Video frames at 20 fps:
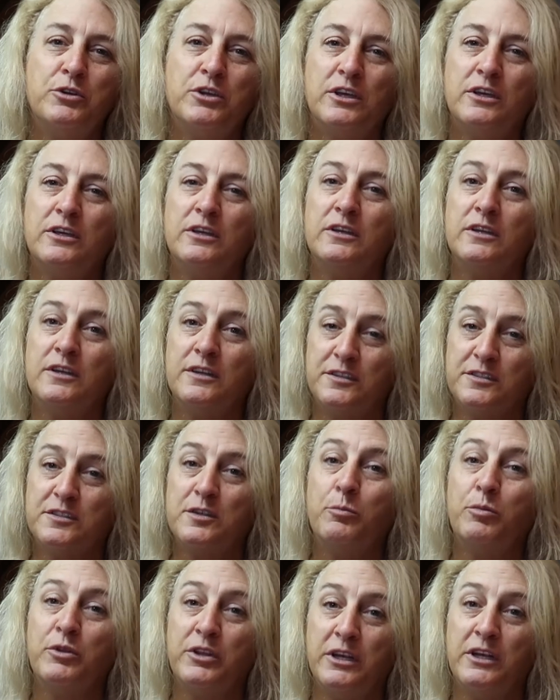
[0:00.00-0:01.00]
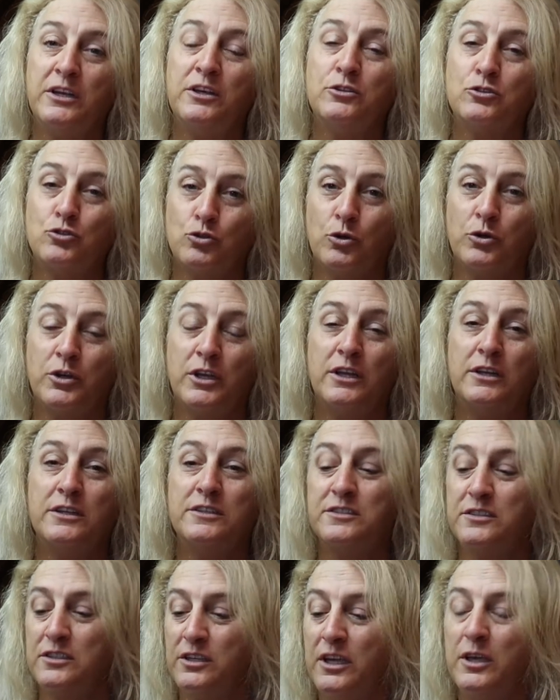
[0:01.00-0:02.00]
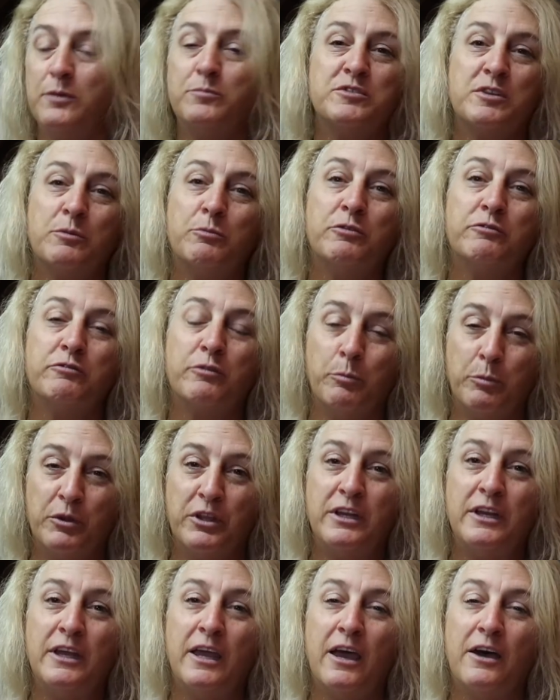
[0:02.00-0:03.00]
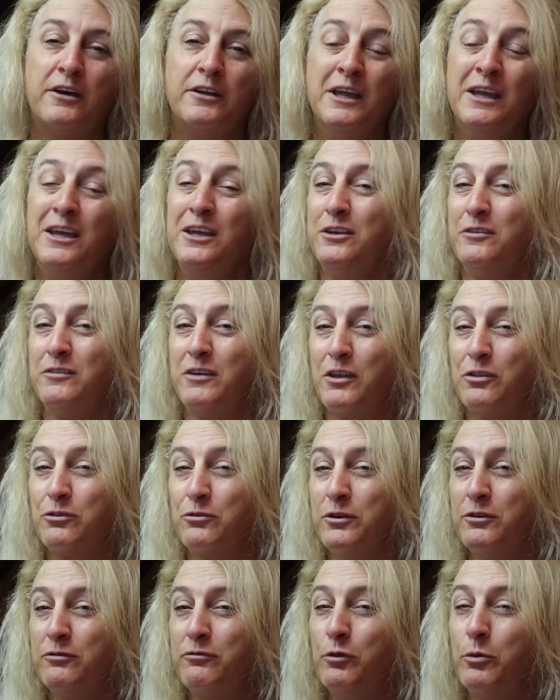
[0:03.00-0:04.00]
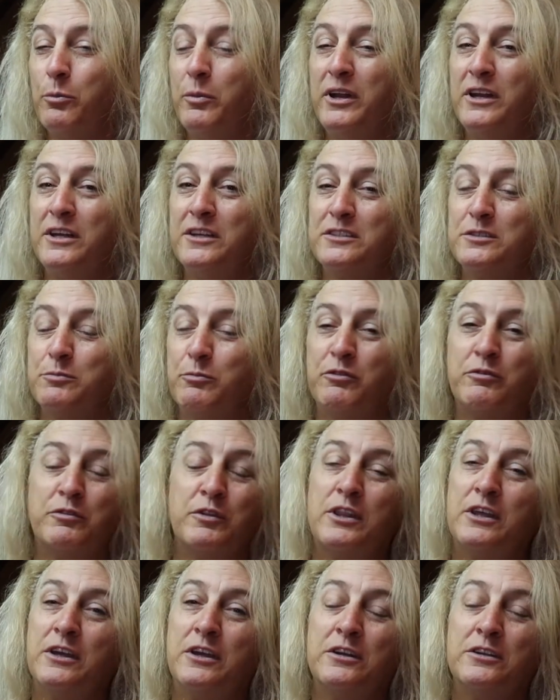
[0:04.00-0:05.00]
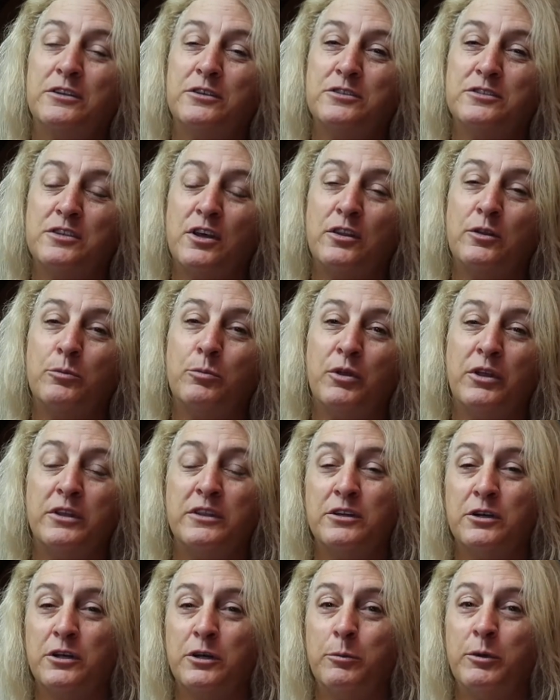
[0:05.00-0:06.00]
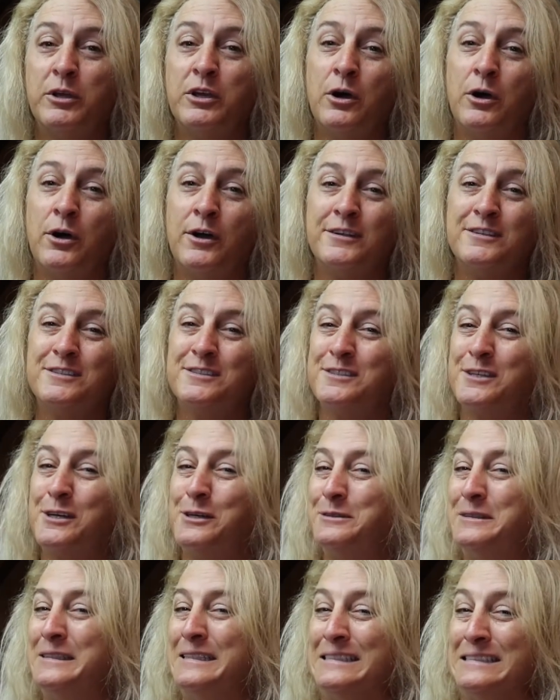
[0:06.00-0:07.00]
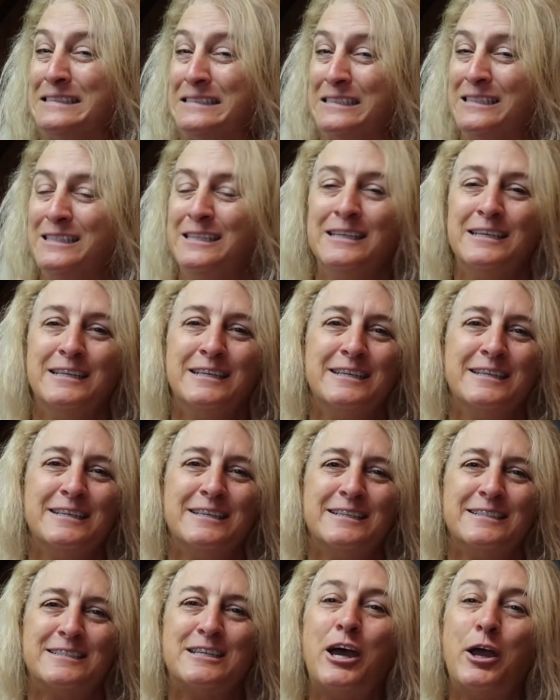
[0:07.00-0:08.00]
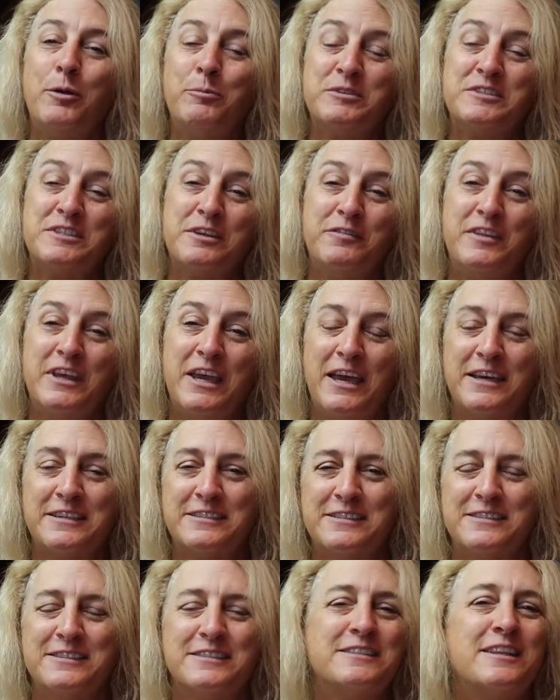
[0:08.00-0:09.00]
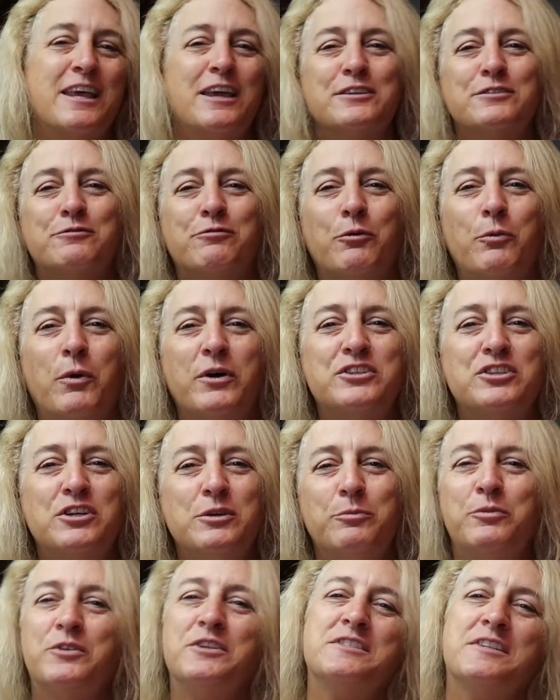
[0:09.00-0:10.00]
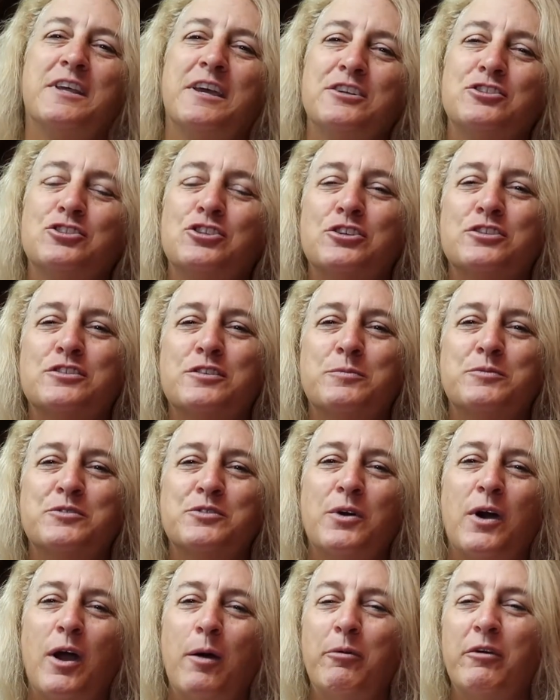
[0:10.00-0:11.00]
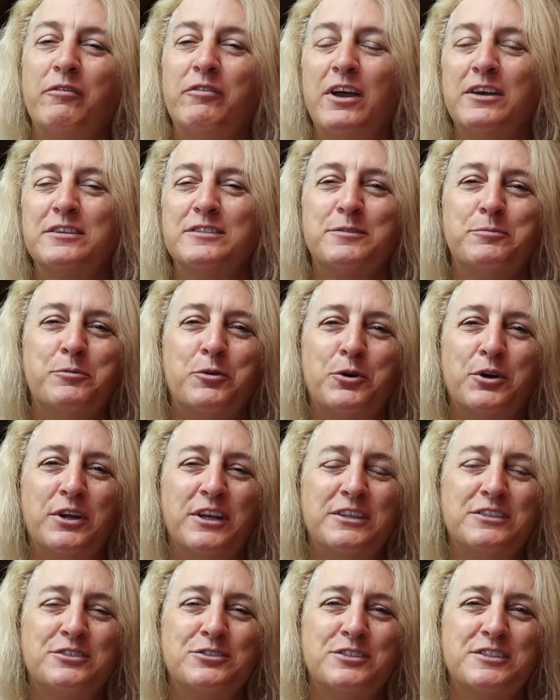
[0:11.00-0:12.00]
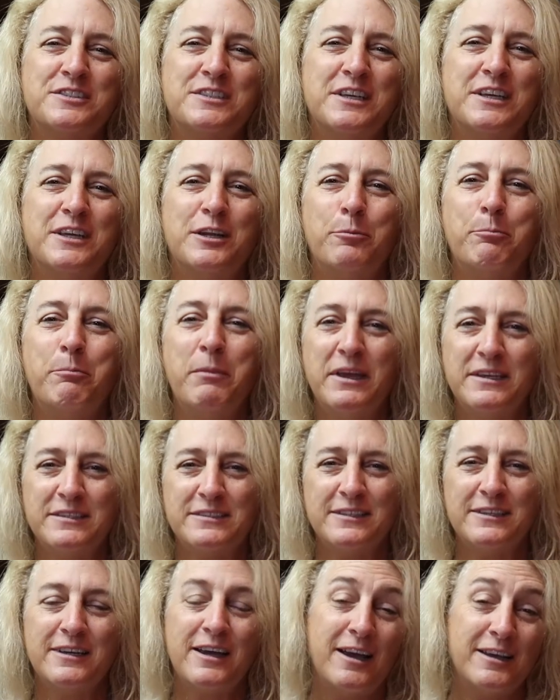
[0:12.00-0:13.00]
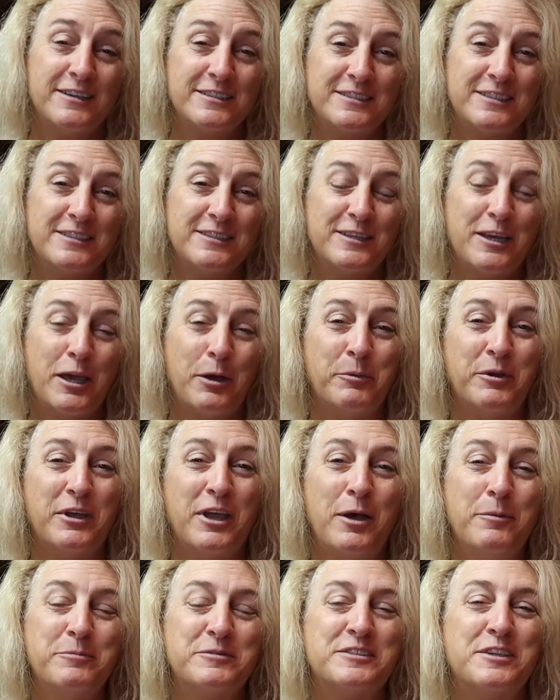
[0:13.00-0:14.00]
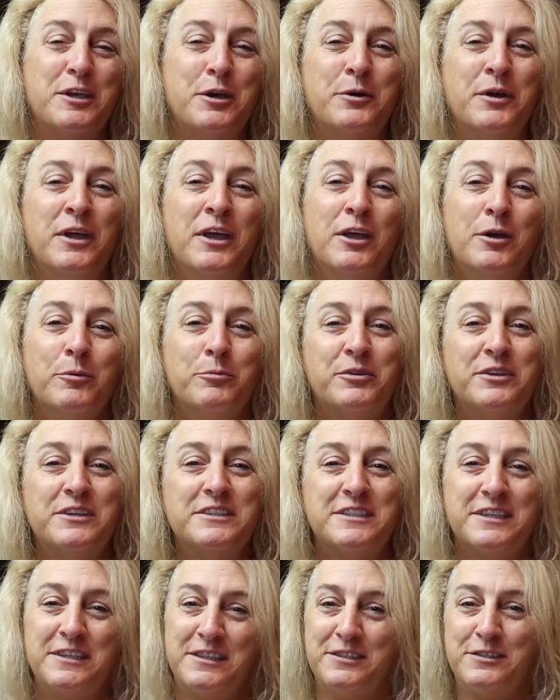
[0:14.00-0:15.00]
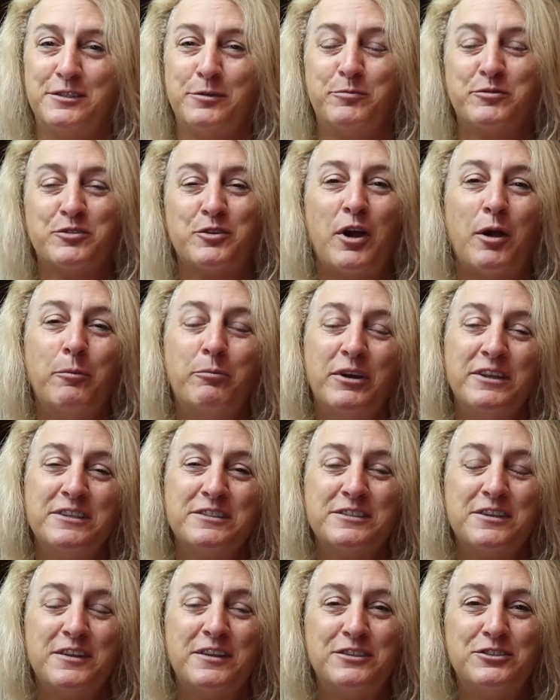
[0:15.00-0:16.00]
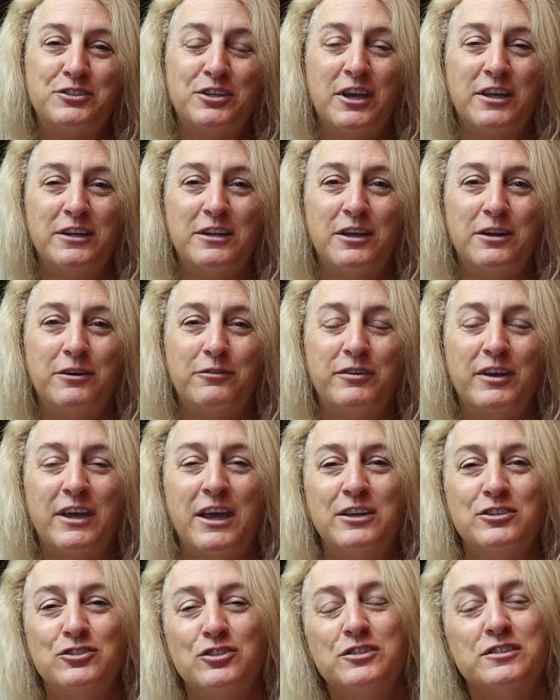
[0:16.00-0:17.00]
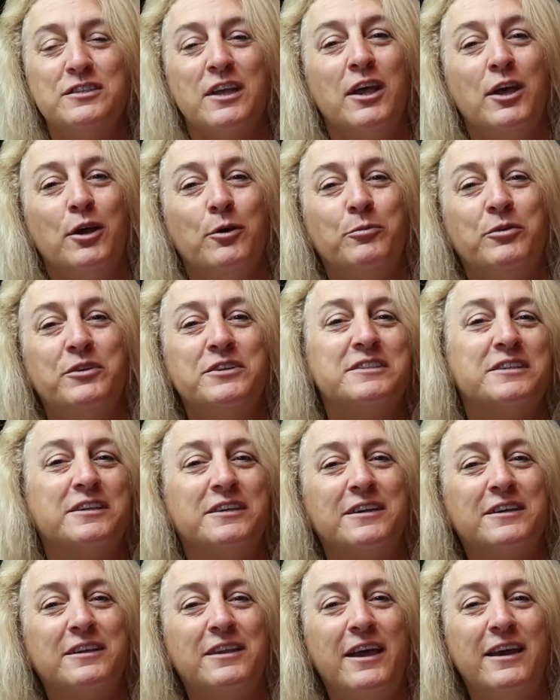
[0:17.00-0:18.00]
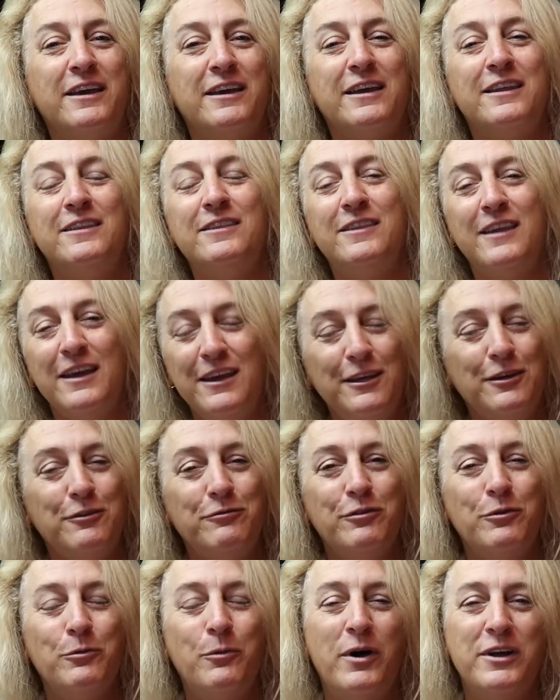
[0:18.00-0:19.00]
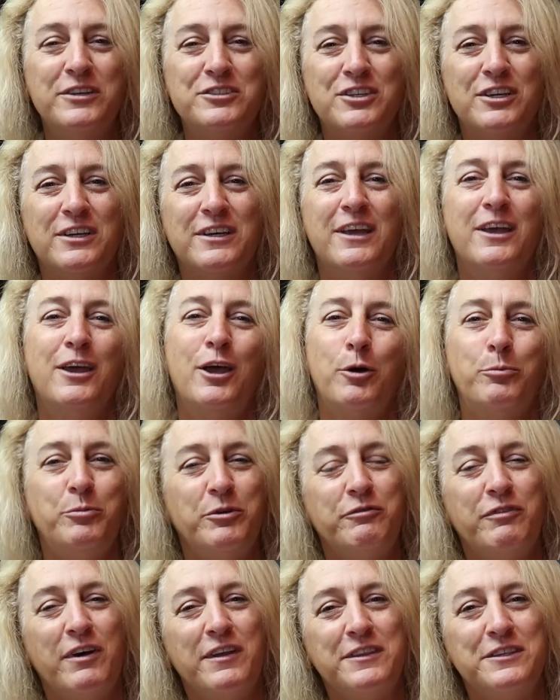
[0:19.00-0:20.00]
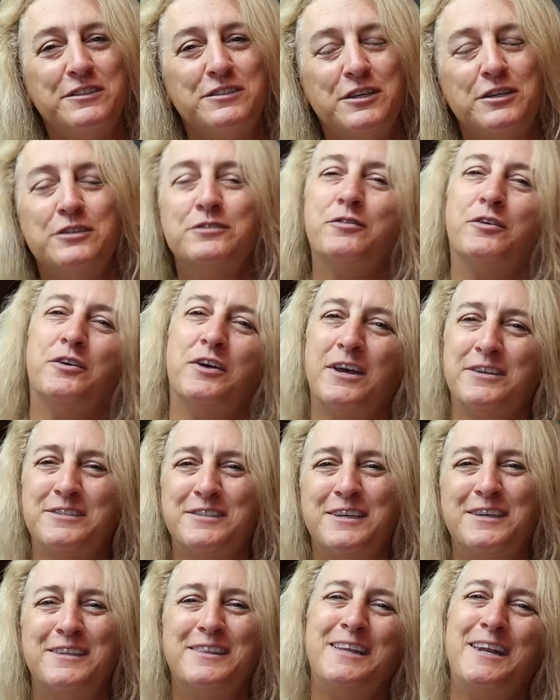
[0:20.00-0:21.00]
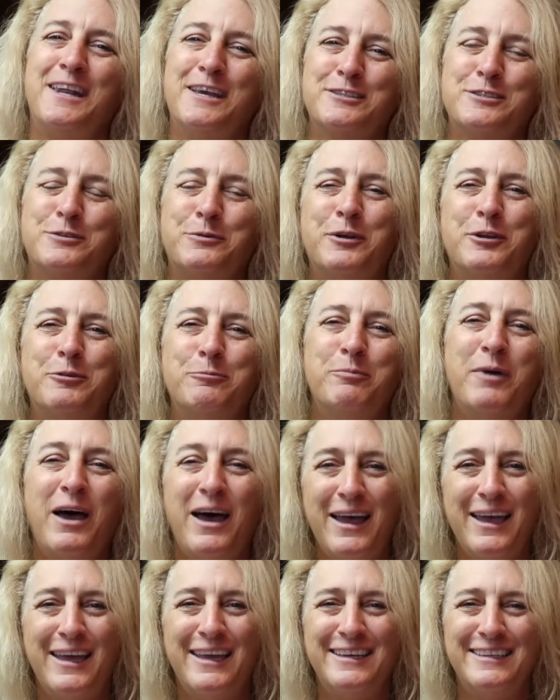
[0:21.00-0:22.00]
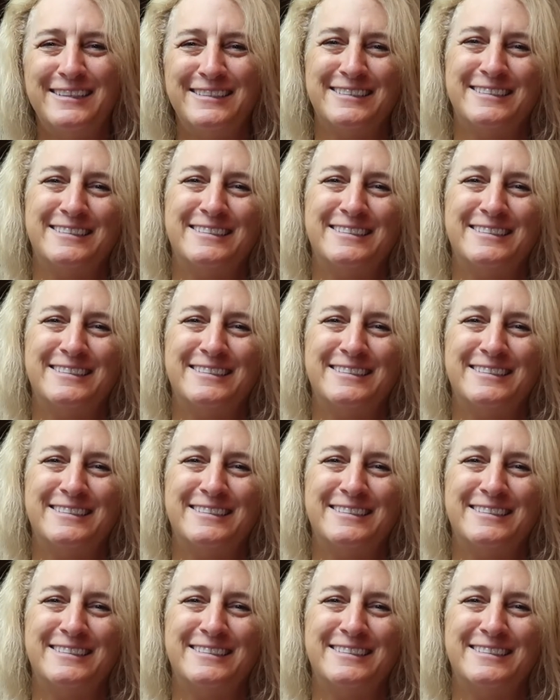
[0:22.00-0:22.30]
kit. It is a bleeding control kit. It's to keep someone from bleeding out. You've got 3 or 4 minutes before they can lose all their blood and they're going to be gone. So time is of the essence. Thanks for watching. Please like, share, subscribe. I've got some more interesting and amazing content coming up, so please hit the subscribe button so that you get notifications. Please click like, and thank you for watching. Hope you found this useful. I'll see you in the next one. Bye.